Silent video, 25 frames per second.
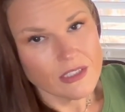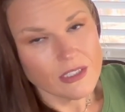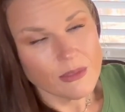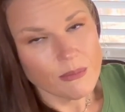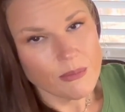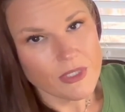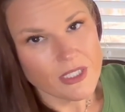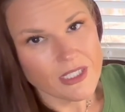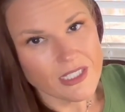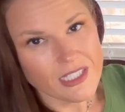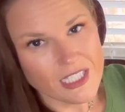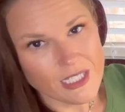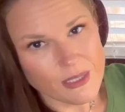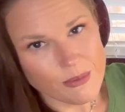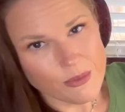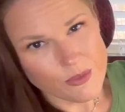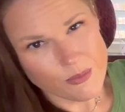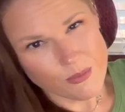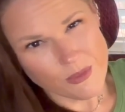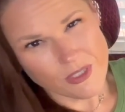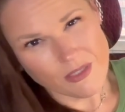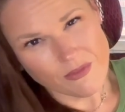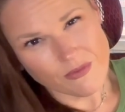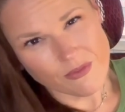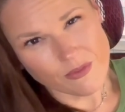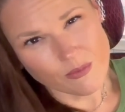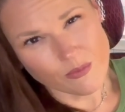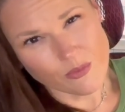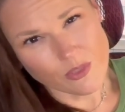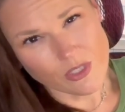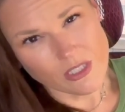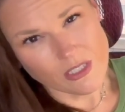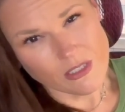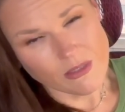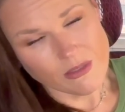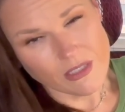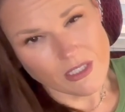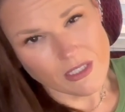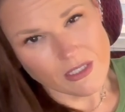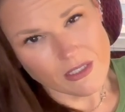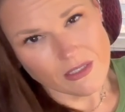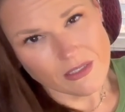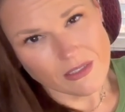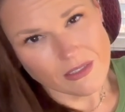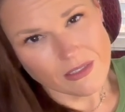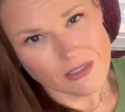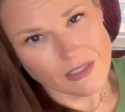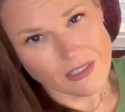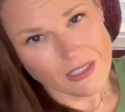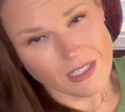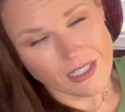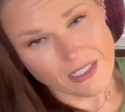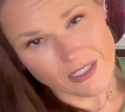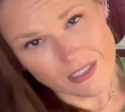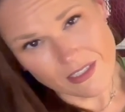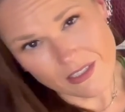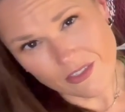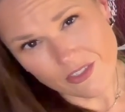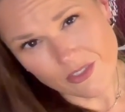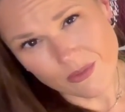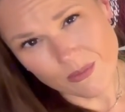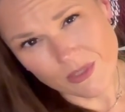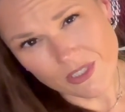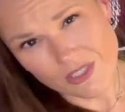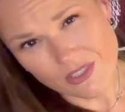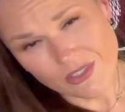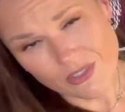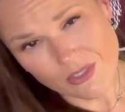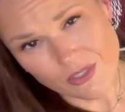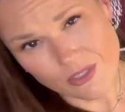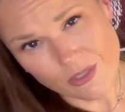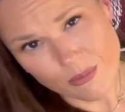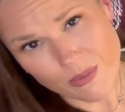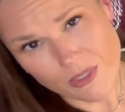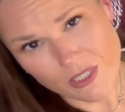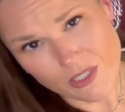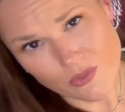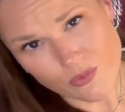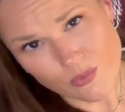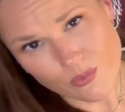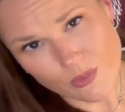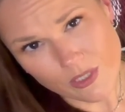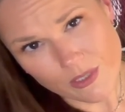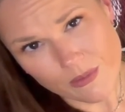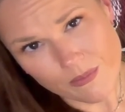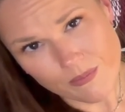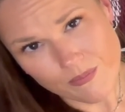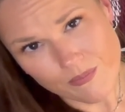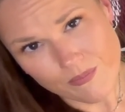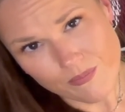But it keeps me from really getting into my star pathway.